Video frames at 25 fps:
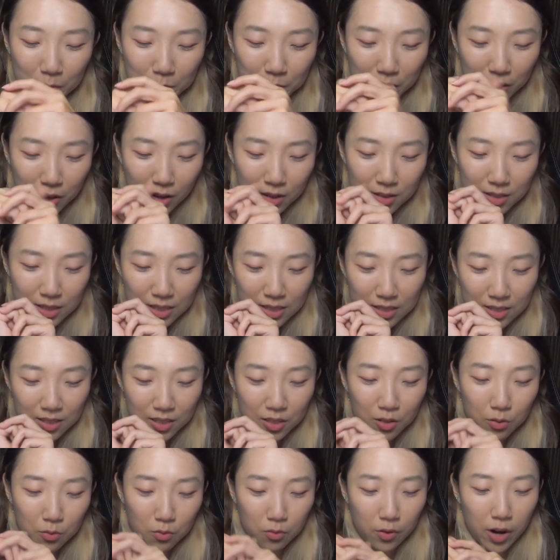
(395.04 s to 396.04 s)
Because it's
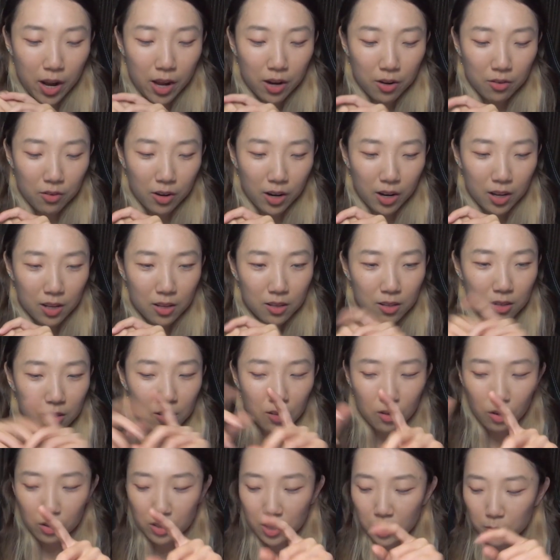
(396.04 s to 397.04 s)
in a rack, right, and
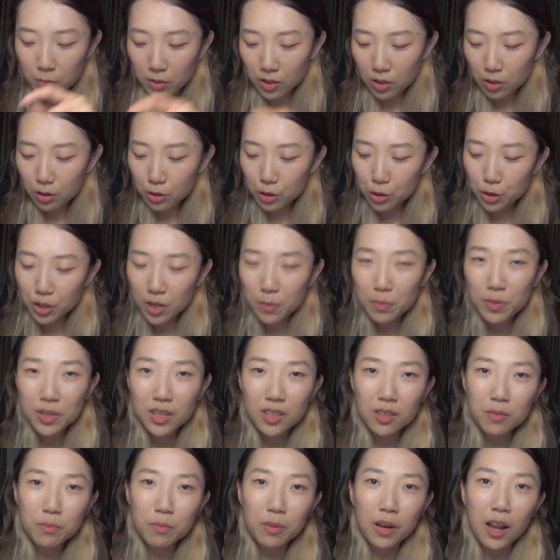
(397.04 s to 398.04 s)
your typical
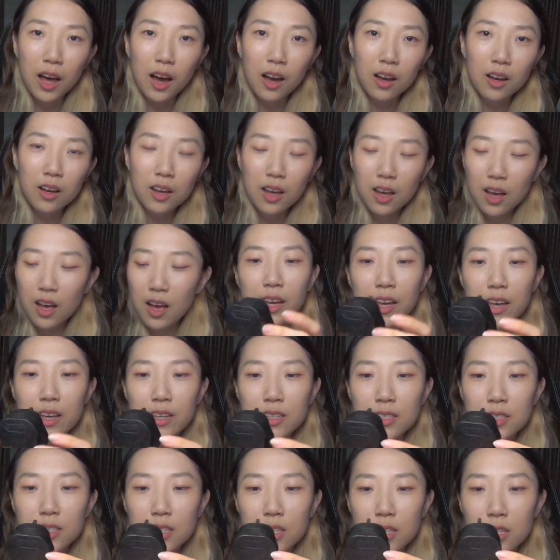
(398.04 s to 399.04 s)
3-pin plug
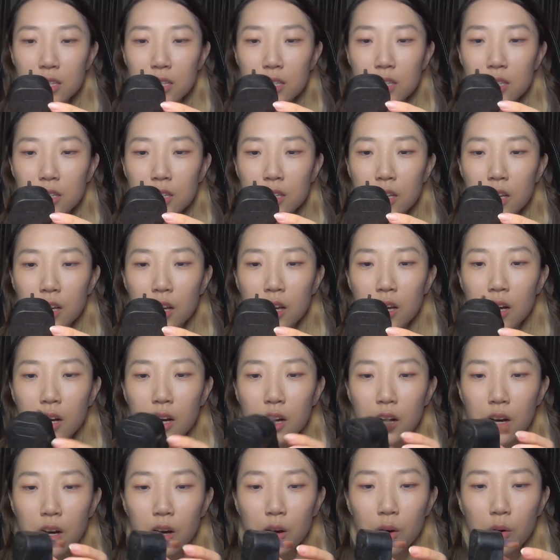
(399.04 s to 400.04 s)
has the
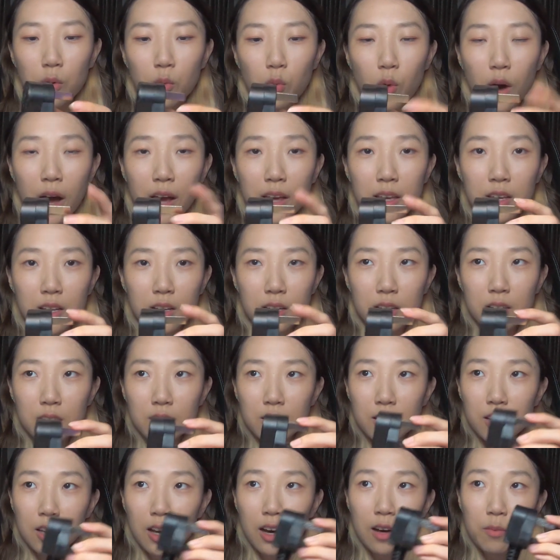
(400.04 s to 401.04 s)
wire
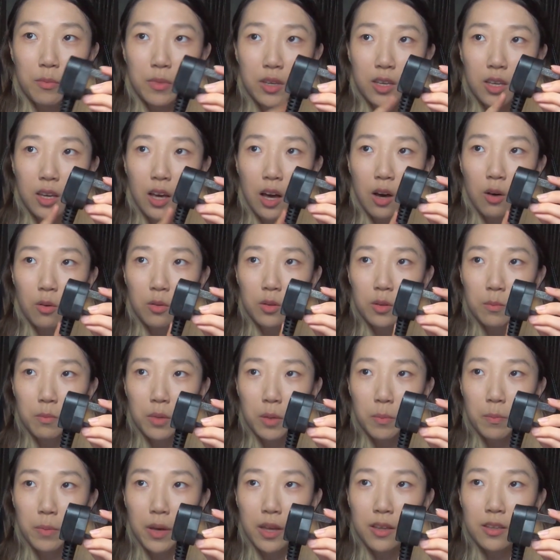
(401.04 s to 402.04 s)
coming out
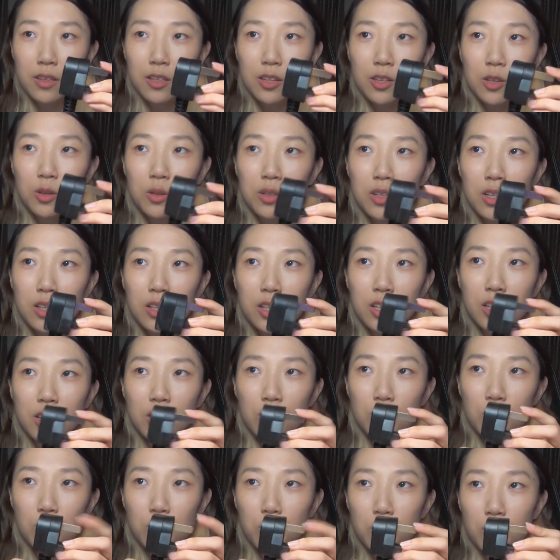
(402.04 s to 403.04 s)
perpendicularly
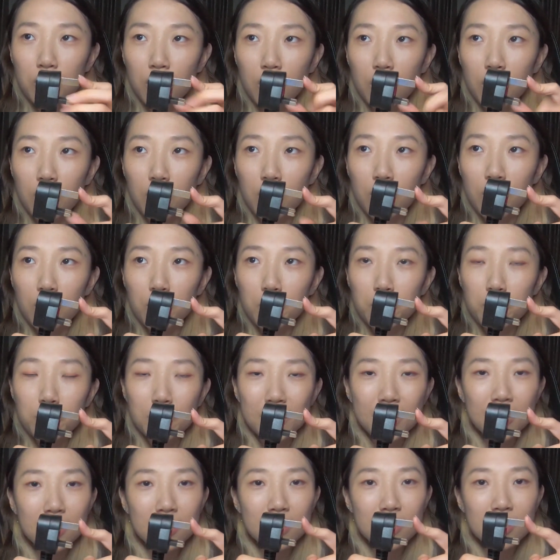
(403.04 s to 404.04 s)
to your
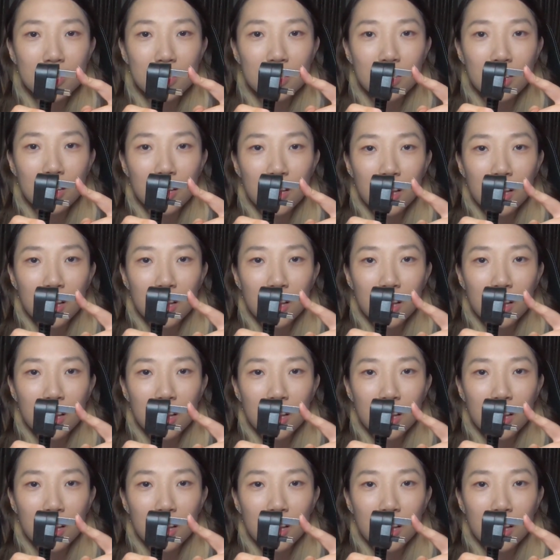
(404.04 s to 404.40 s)
pins.